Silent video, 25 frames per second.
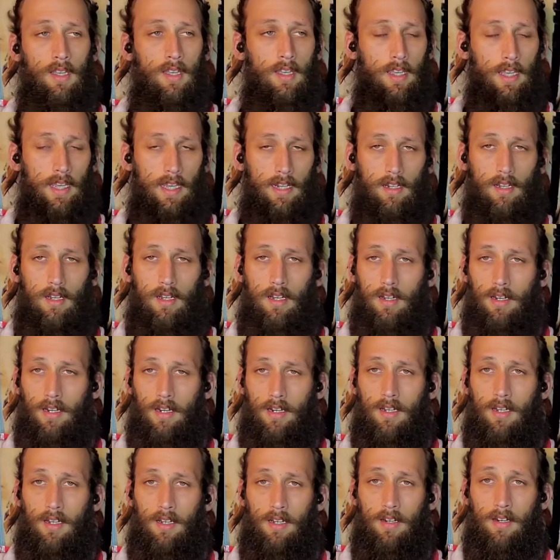and on and
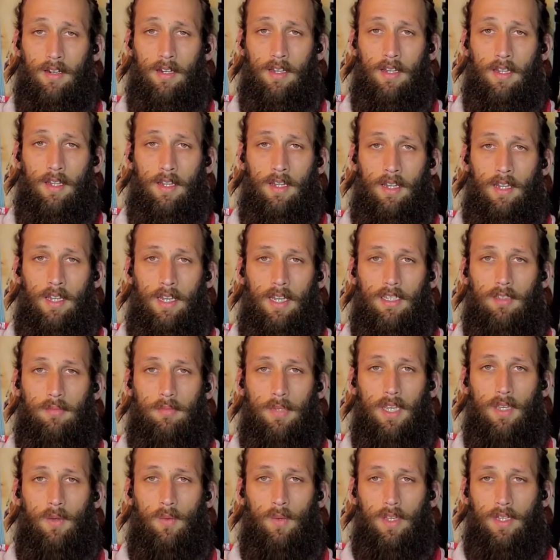on. It's
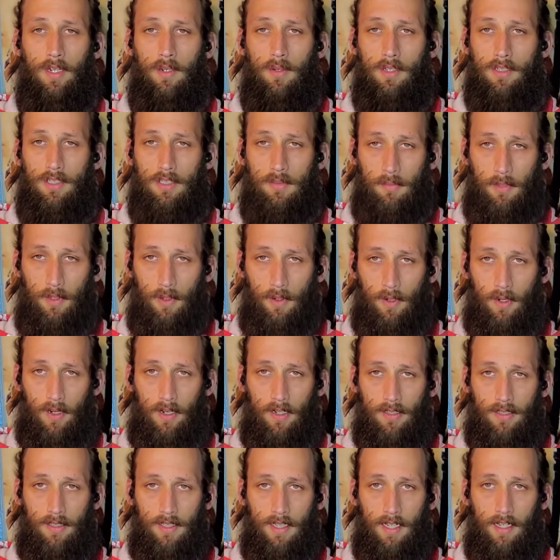being willing to explore
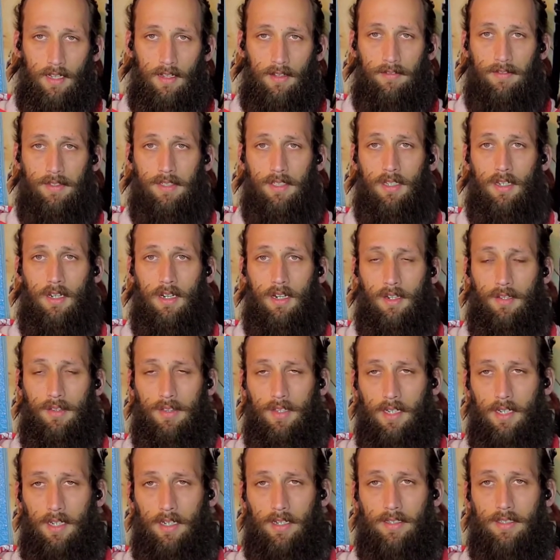ourselves, our
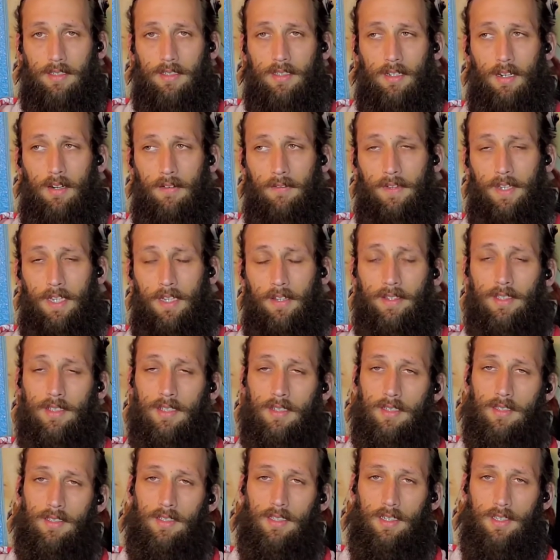thoughts, our feelings
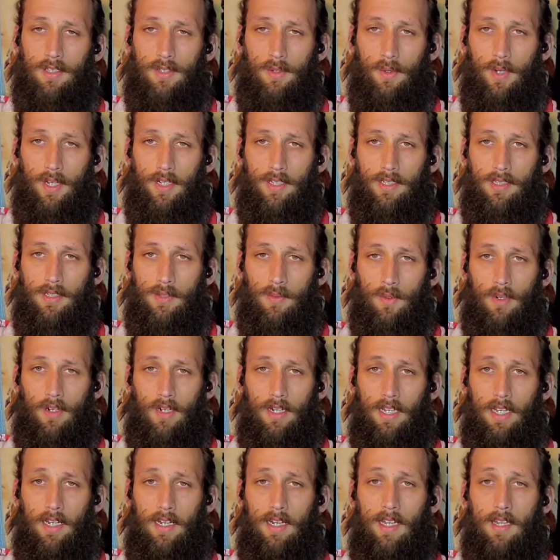in the situations
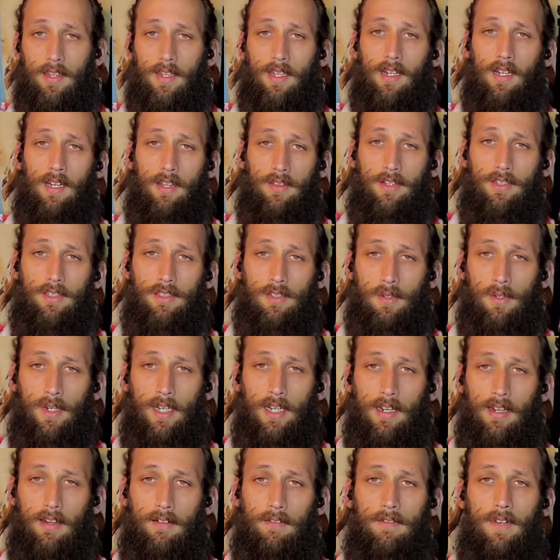we're in and that others are
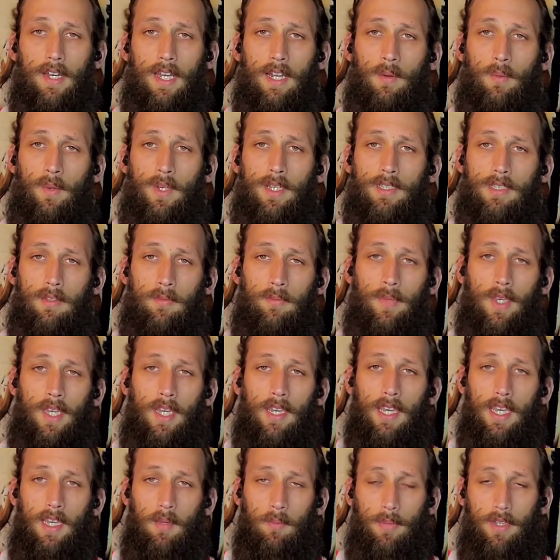in, and find ways of
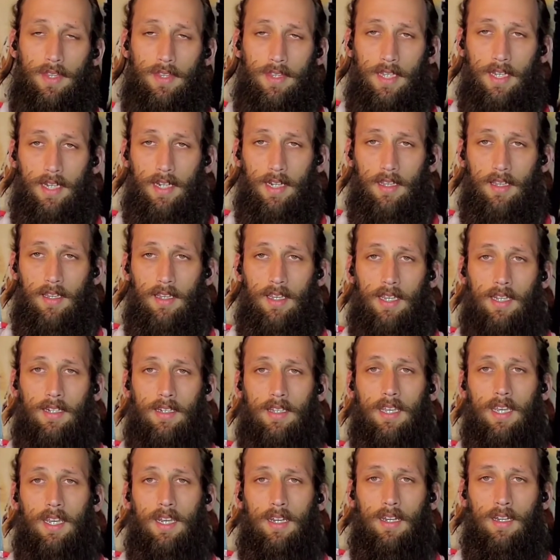being empathetic and
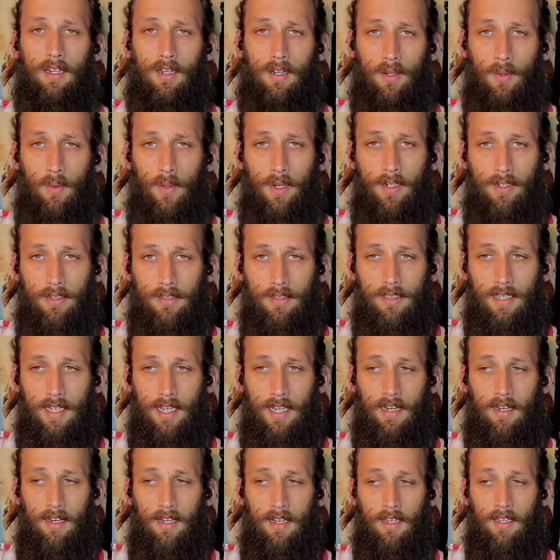gaining new
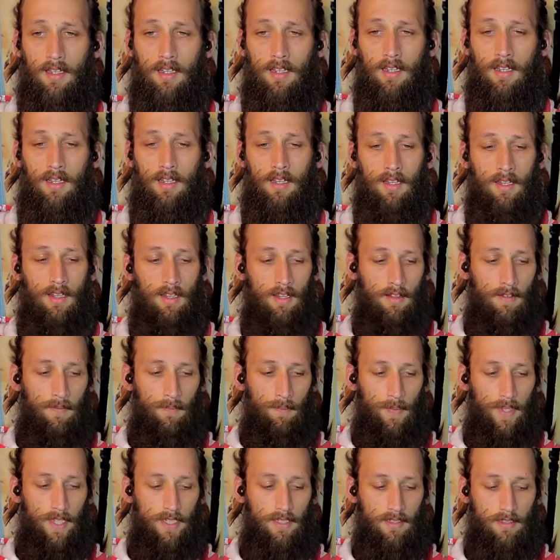understanding.
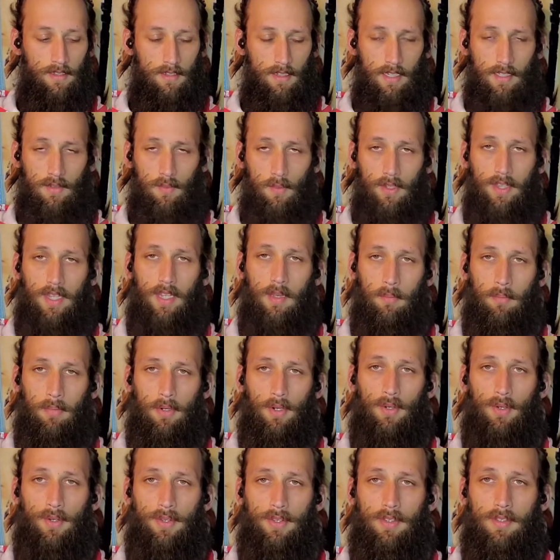That's what they
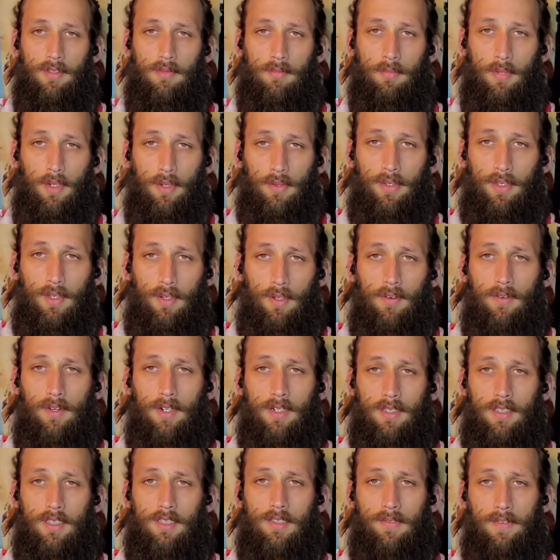both
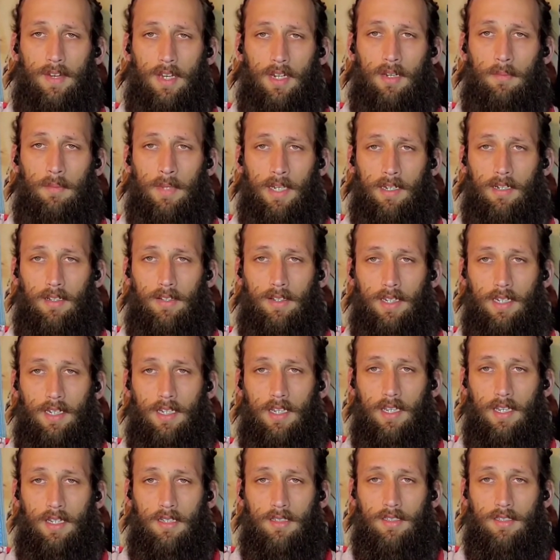universes fundamentally
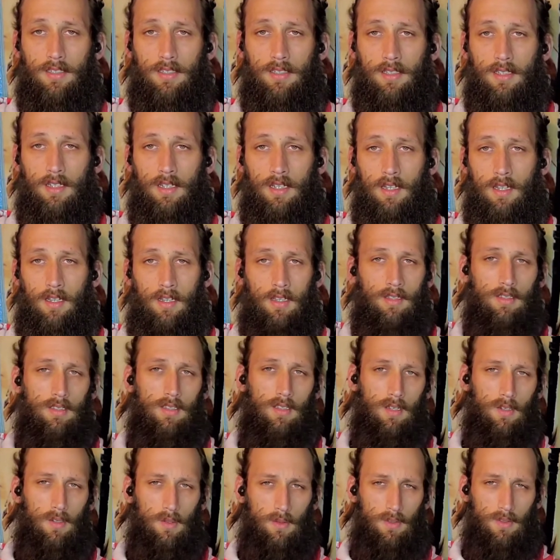teach.
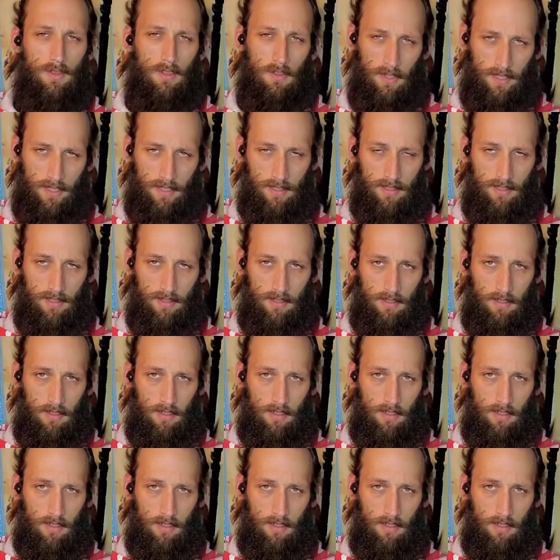So let's